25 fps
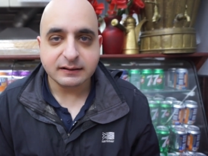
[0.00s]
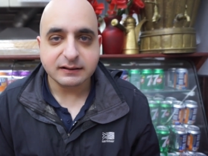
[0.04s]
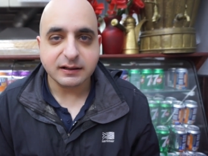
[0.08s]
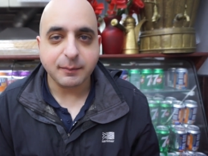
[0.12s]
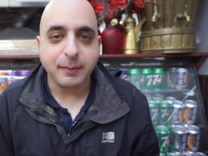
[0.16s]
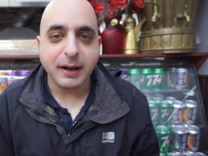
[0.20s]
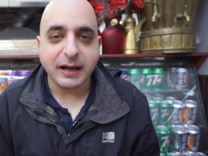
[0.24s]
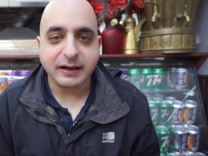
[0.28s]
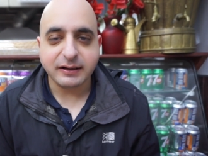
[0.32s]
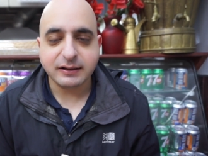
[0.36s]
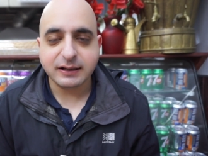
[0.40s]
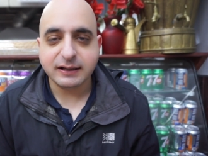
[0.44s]

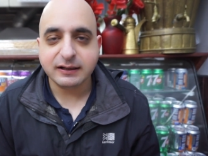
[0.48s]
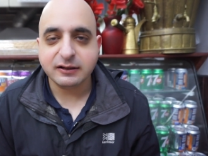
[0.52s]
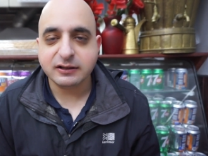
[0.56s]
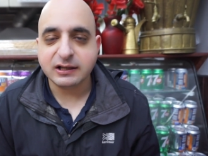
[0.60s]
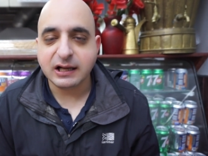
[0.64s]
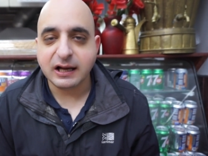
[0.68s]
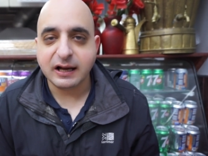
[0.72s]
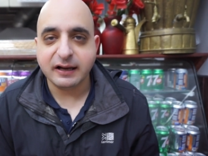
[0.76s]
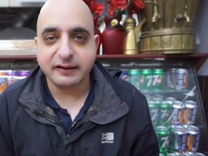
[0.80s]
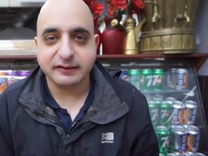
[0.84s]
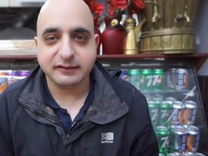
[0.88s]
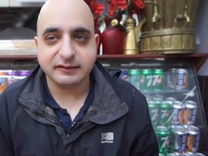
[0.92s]
marinade and
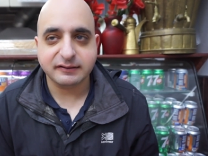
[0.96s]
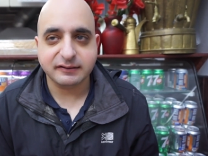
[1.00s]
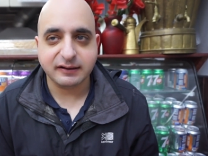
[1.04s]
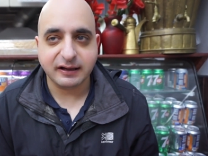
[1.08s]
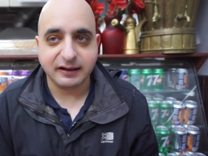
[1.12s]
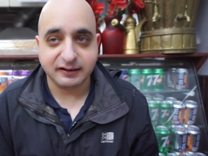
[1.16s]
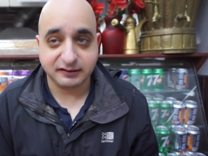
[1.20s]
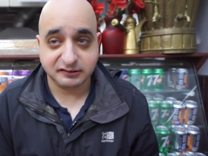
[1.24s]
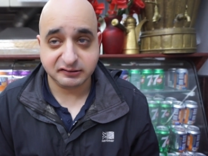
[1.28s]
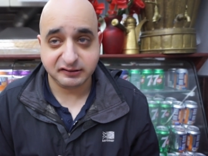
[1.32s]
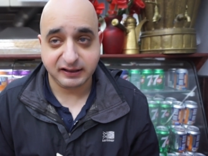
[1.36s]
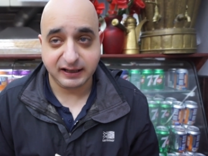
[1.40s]
that is
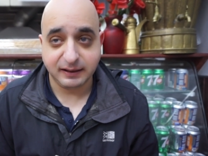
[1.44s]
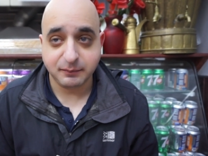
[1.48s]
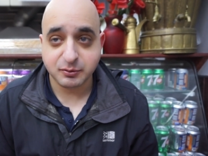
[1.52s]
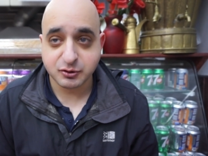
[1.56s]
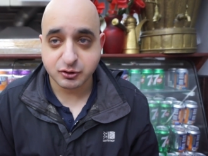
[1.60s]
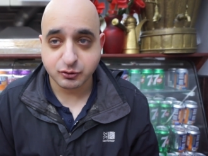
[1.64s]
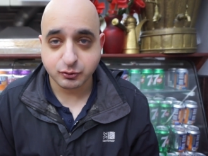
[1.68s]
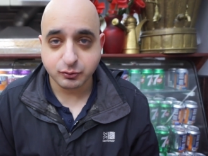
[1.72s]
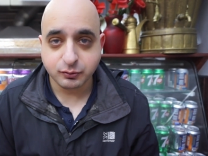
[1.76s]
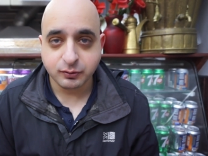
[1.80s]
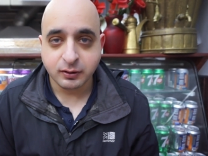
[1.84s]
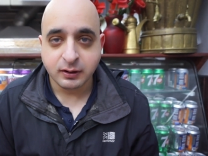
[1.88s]

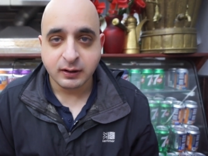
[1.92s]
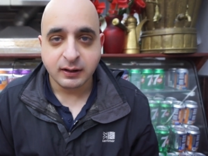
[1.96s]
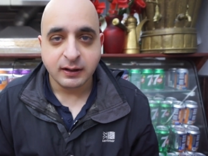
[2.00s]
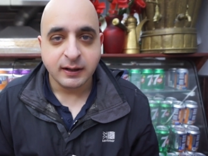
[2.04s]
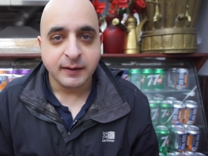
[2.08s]
exceptional.